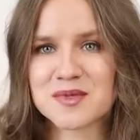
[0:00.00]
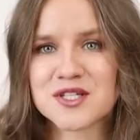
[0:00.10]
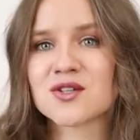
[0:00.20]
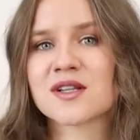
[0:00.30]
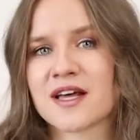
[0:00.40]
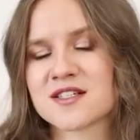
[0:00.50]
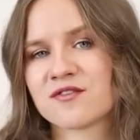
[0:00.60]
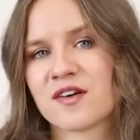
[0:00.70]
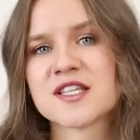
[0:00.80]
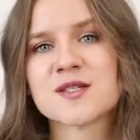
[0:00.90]
to
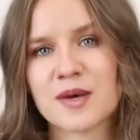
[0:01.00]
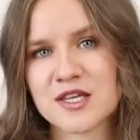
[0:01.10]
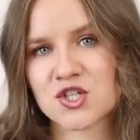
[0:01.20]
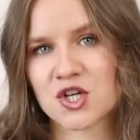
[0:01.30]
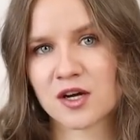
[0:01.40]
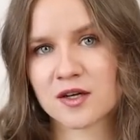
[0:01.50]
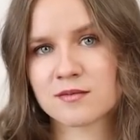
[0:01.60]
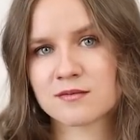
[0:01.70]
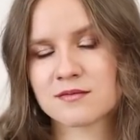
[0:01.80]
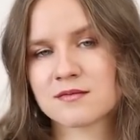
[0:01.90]
classify space junk.
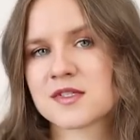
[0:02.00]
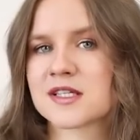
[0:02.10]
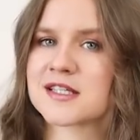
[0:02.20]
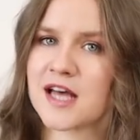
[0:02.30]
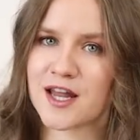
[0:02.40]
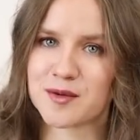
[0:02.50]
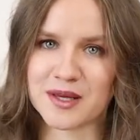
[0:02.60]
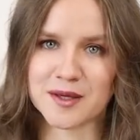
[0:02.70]
Taxonomy.